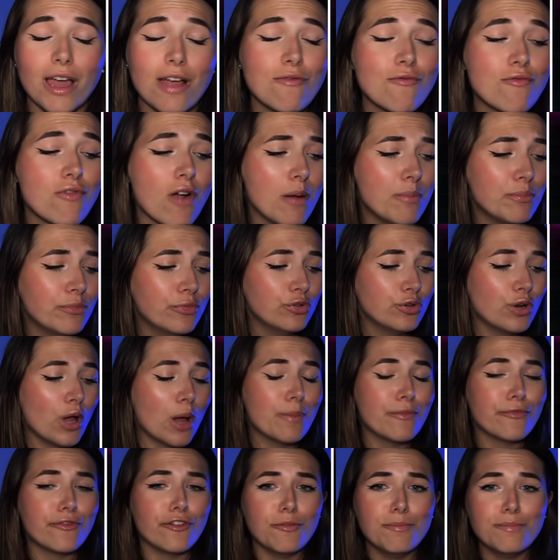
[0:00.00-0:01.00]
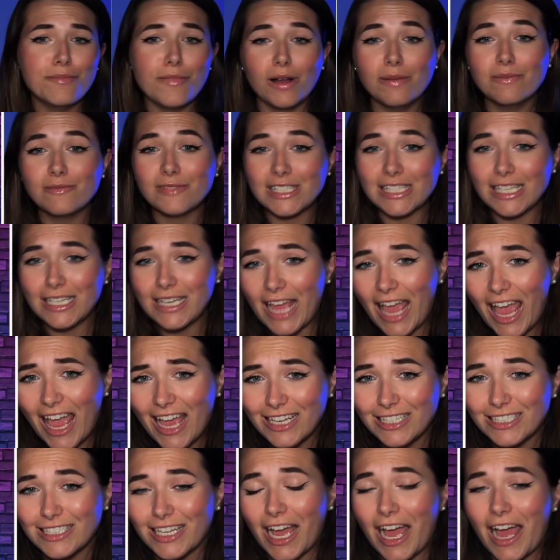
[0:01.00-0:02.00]
that rumbled on for months on
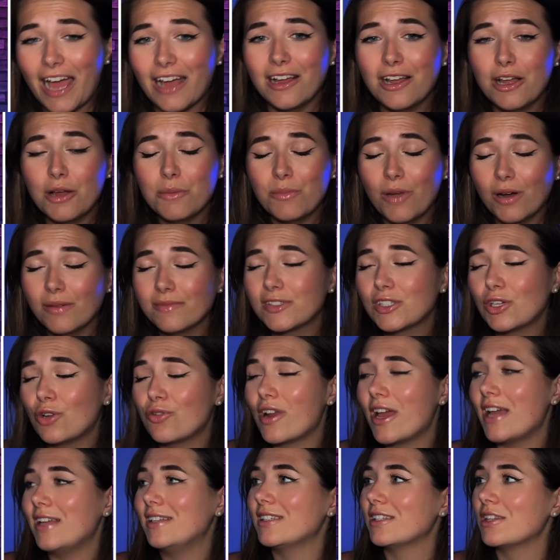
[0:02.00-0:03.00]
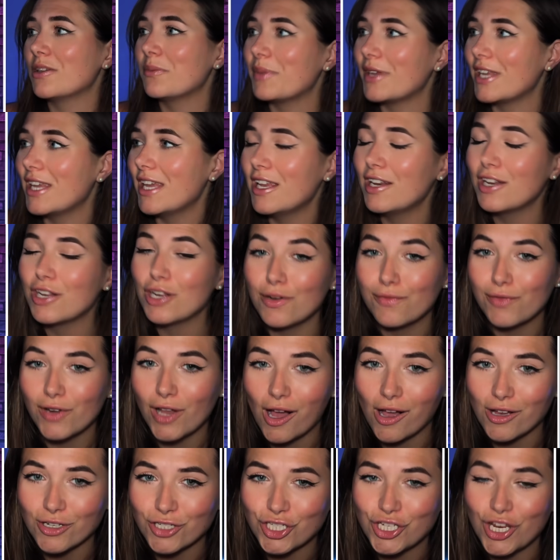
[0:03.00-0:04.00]
end at the beginning of
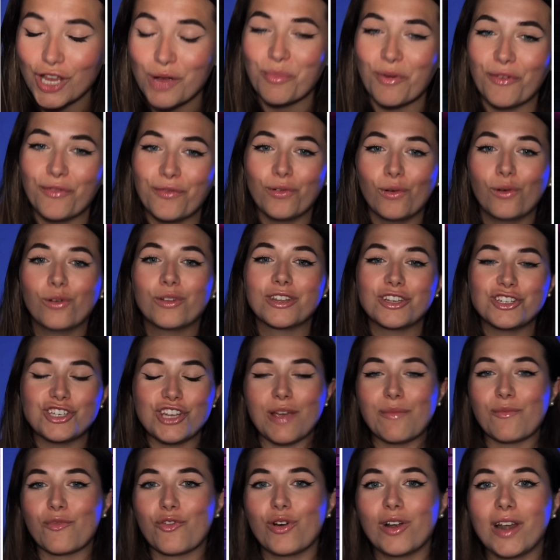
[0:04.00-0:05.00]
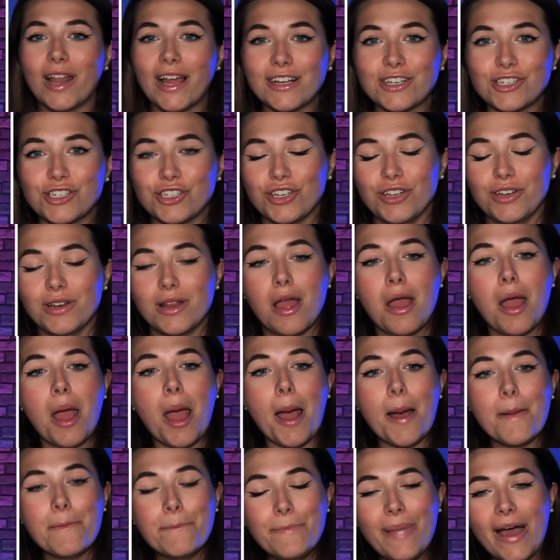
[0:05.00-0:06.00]
last year before the general election
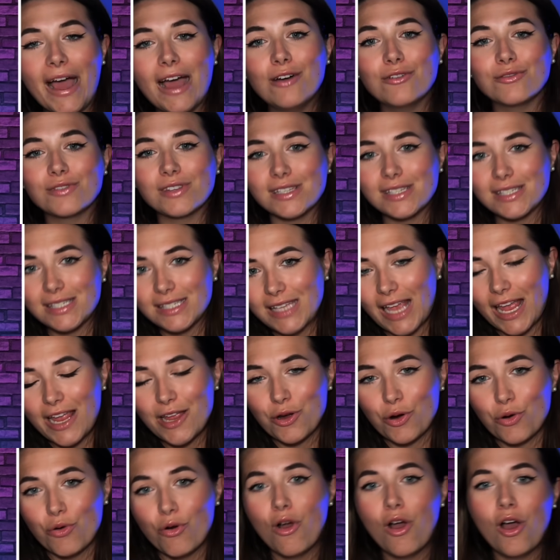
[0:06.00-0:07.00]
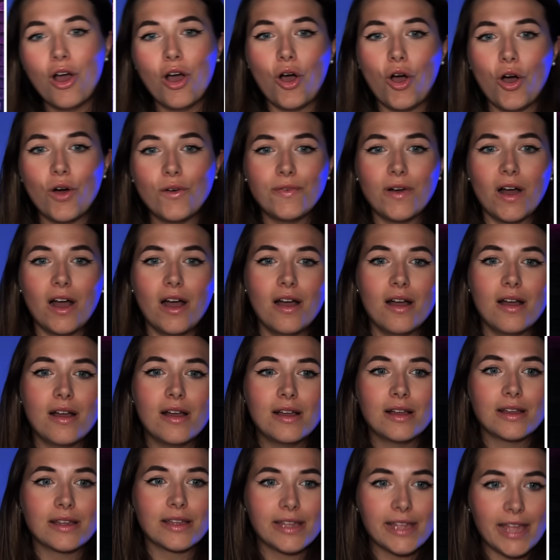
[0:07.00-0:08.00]
about the sale of her
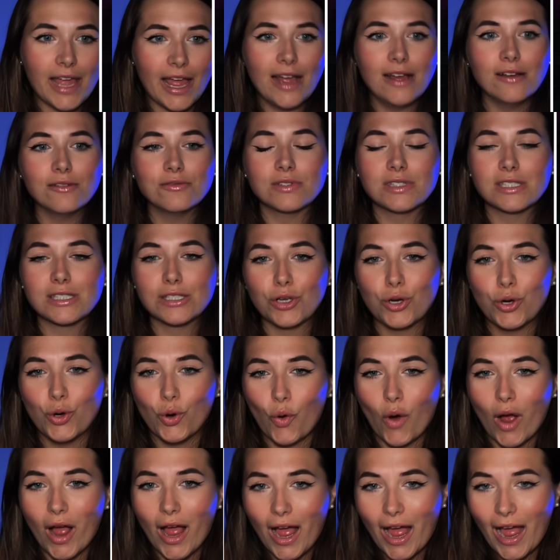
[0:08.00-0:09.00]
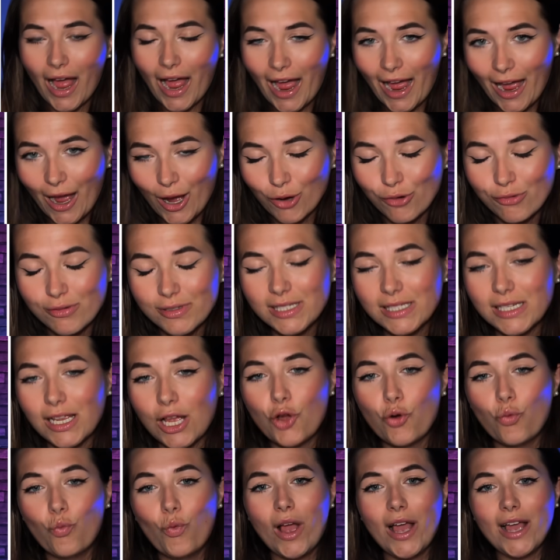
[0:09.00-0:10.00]
council house,
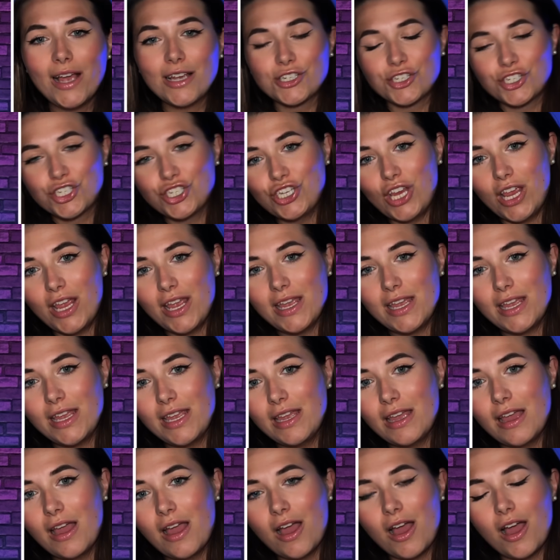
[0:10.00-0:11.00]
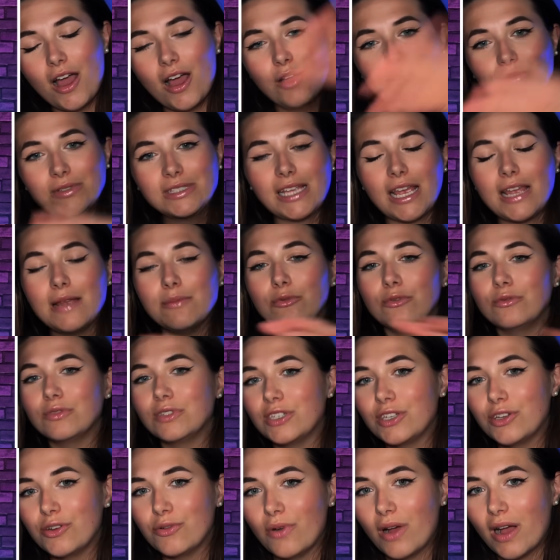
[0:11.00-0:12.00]
where she was able
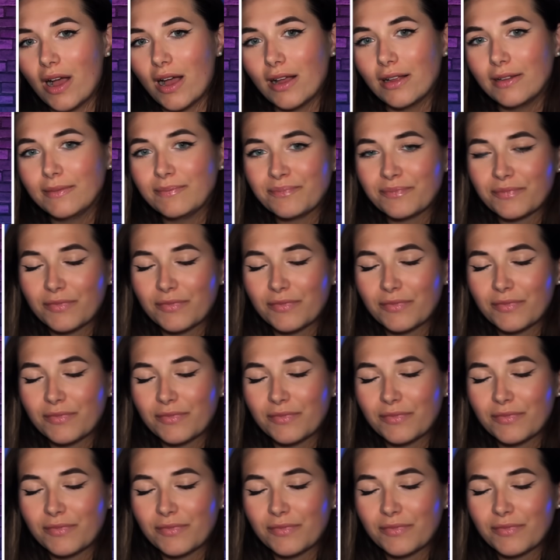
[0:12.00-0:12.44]
to